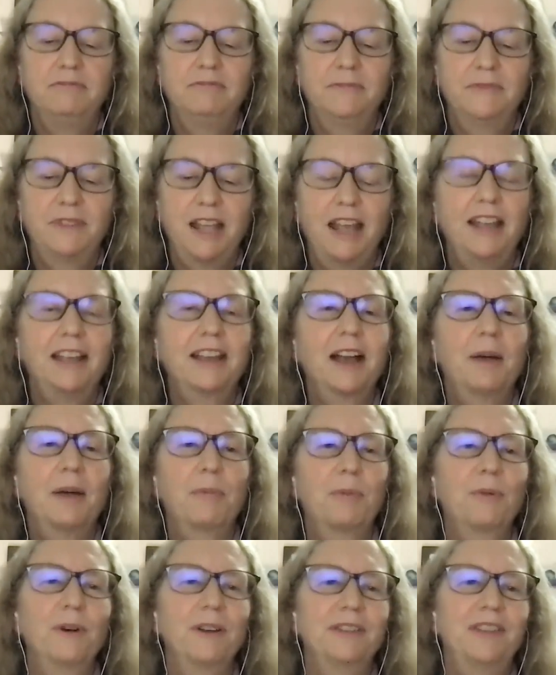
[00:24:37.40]
take
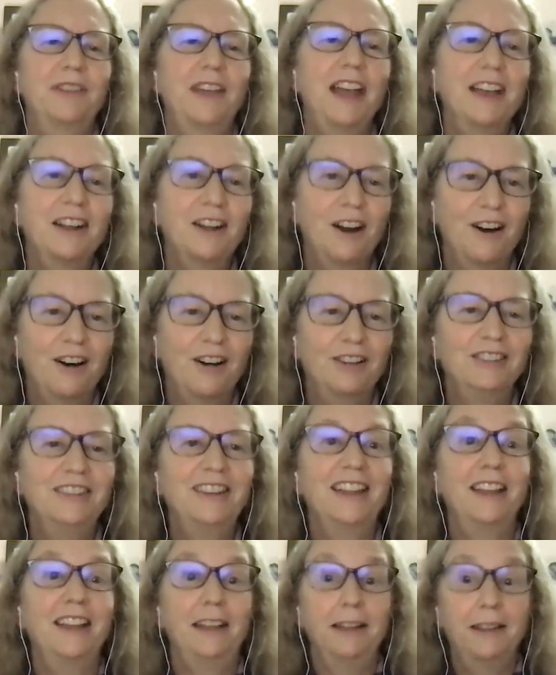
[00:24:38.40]
up what they called
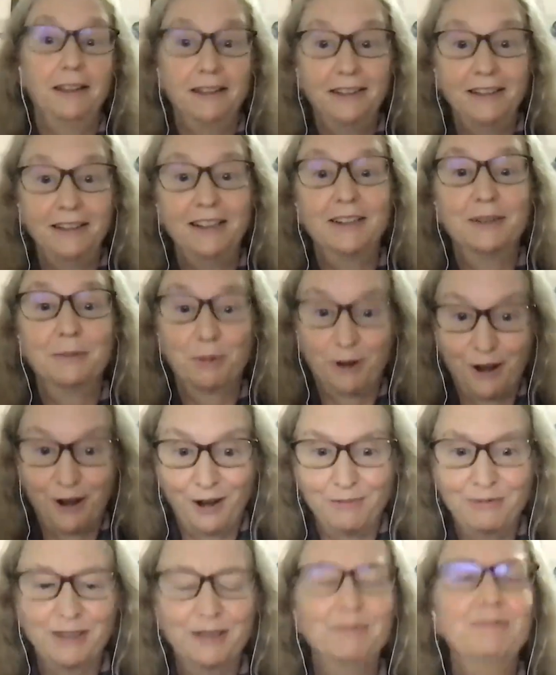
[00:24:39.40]
the Indian
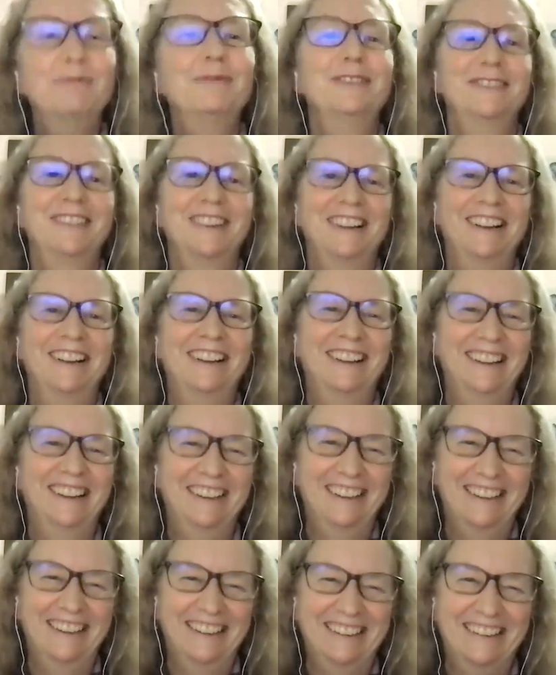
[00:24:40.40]
problem.
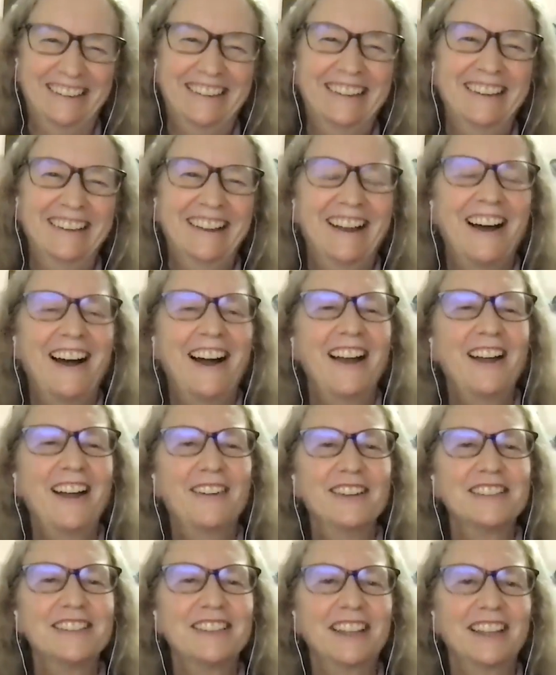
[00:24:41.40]
I
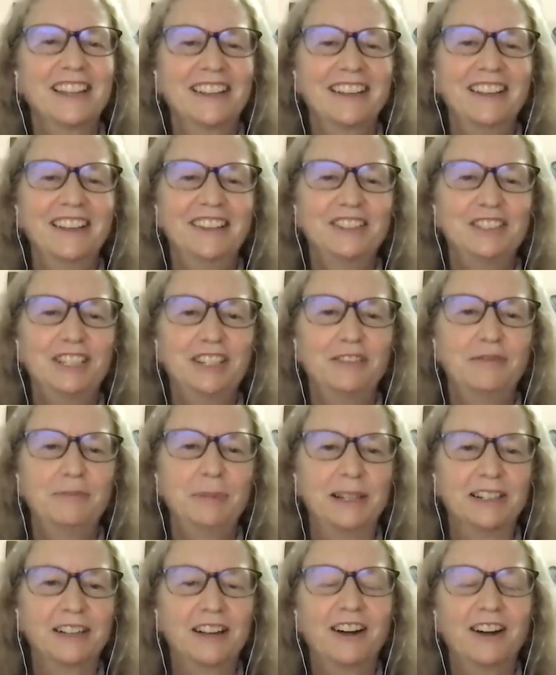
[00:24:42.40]
always think it should have
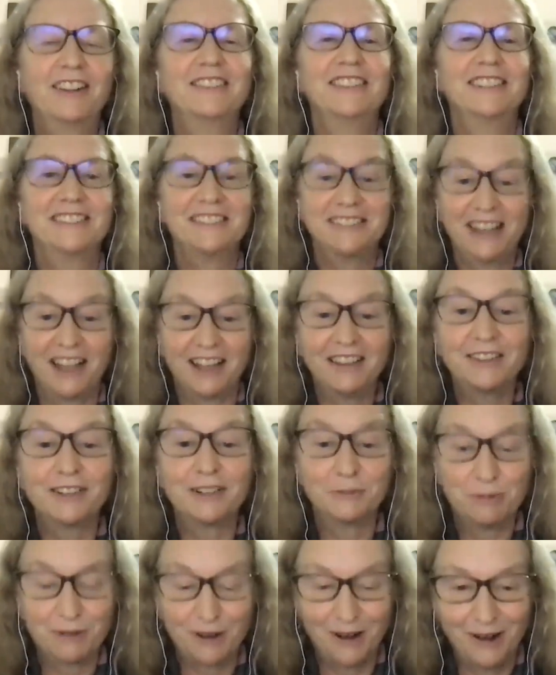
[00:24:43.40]
been called the
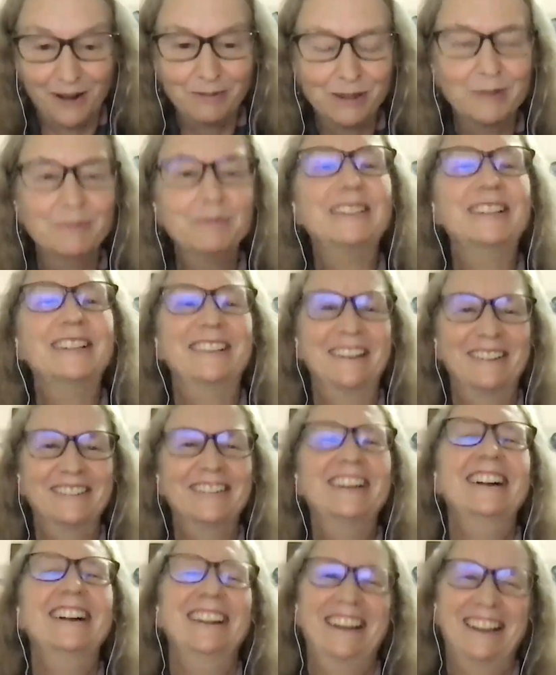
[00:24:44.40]
settler problem,
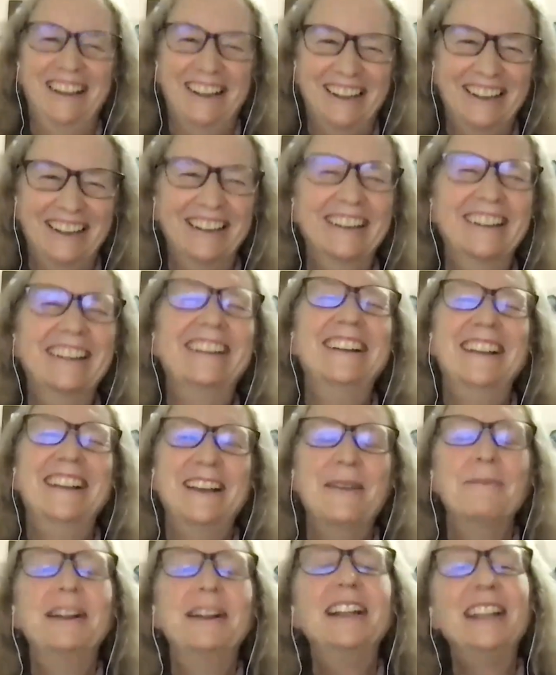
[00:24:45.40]

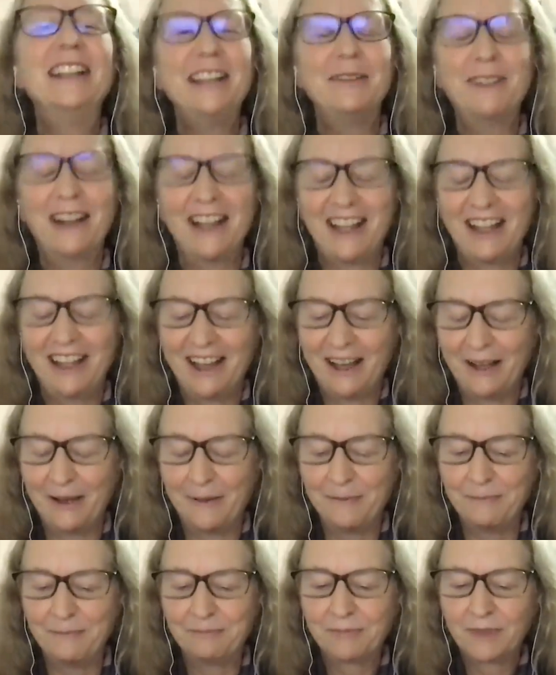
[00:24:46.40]
But anyway,
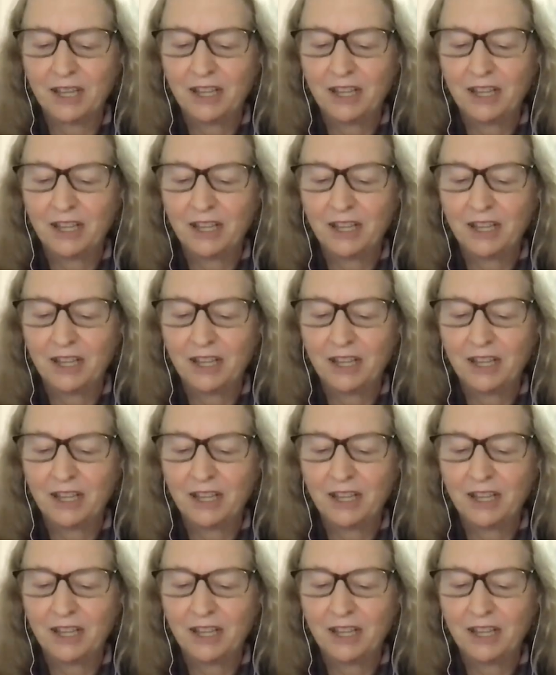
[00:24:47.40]
and